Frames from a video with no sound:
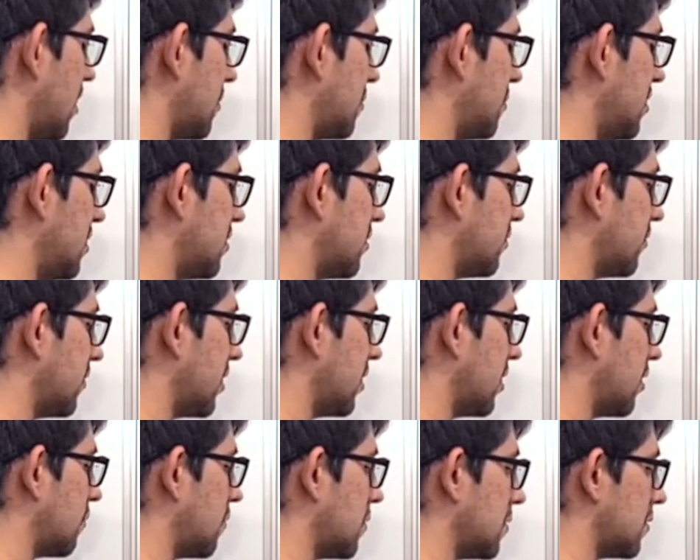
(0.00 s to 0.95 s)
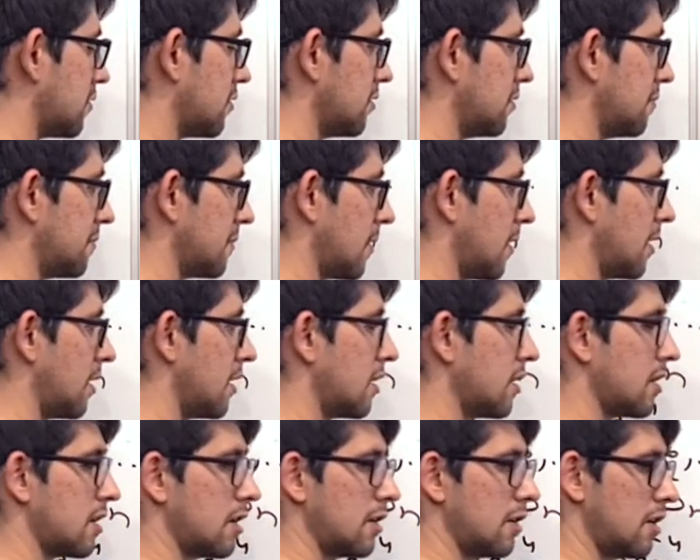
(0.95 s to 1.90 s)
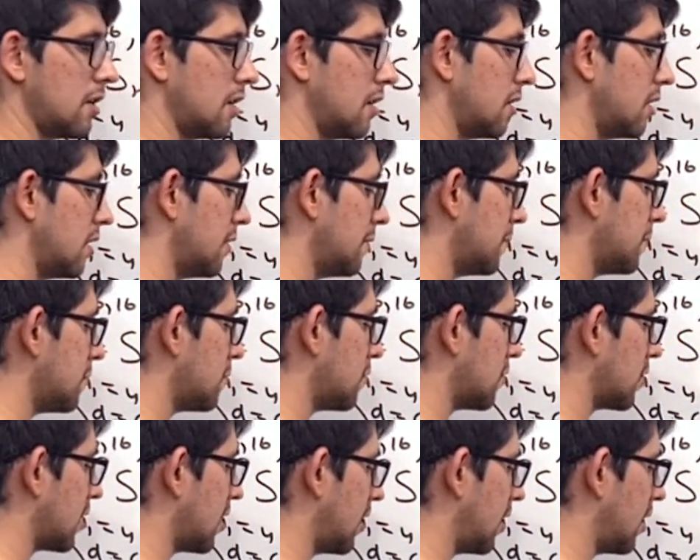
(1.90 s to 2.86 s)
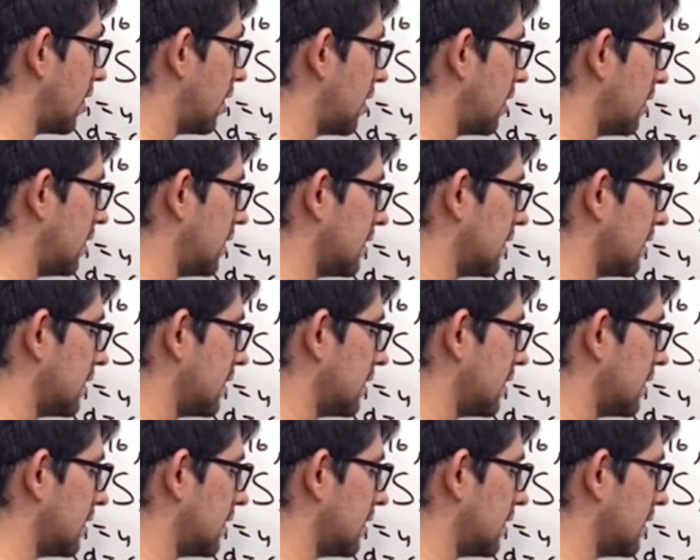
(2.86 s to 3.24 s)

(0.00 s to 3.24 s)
b3 equals to, if your car,